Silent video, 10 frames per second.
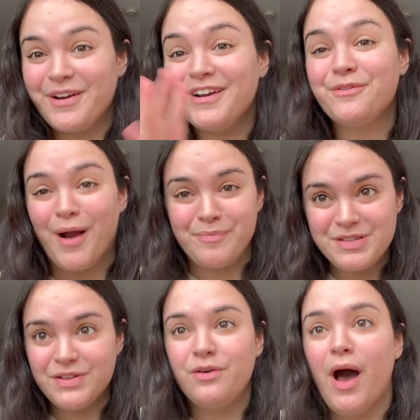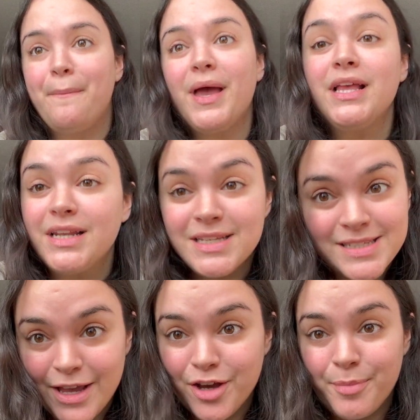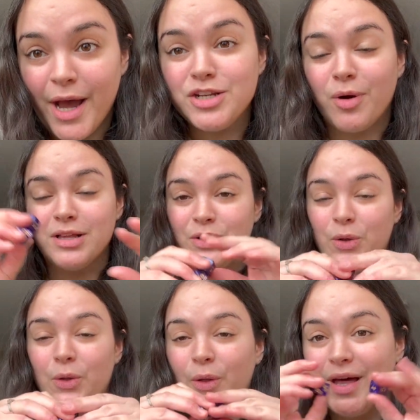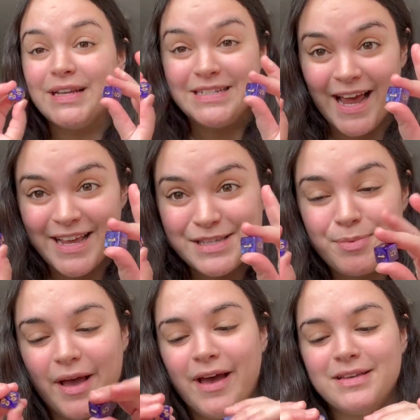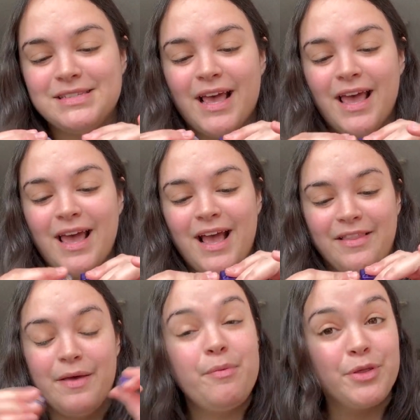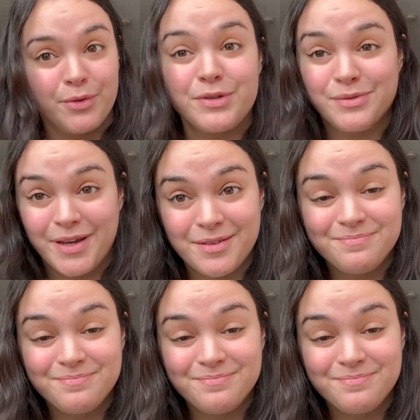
gonna wrap this video up and say goodbye to our little dice because they put me through it this week.